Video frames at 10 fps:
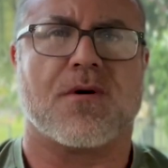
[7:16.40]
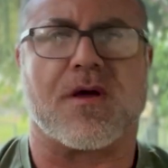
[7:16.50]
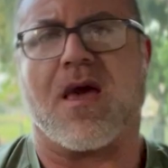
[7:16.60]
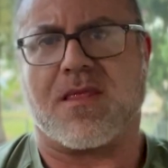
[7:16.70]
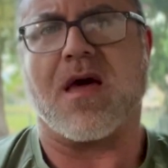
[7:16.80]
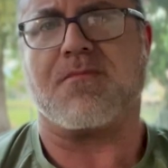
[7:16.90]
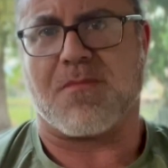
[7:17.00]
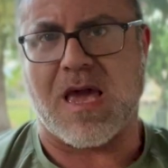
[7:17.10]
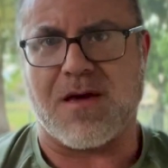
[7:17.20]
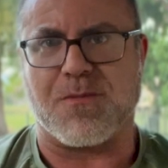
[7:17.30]
okay, then
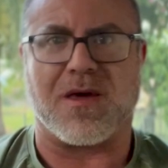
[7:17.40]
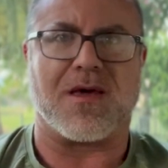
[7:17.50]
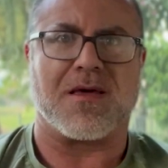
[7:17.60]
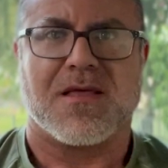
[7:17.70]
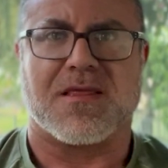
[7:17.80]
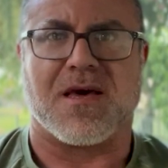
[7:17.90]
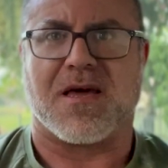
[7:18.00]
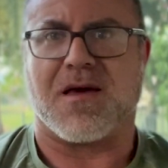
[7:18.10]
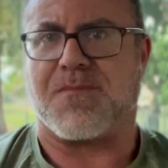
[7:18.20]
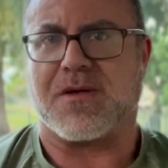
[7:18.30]
maybe the
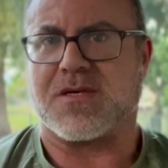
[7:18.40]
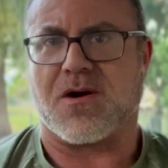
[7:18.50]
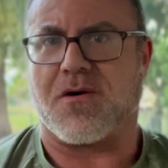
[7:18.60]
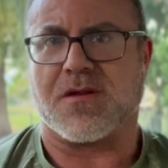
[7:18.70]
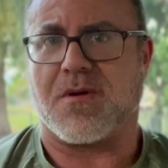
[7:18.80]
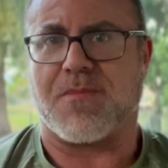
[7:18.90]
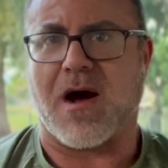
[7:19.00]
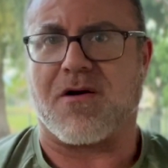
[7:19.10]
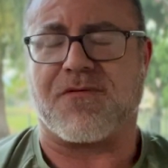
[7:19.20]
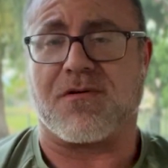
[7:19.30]
hip isn't going to be
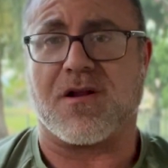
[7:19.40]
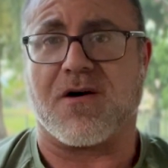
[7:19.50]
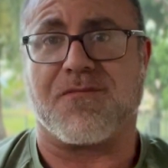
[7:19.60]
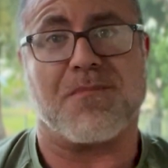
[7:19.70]
powerful enough.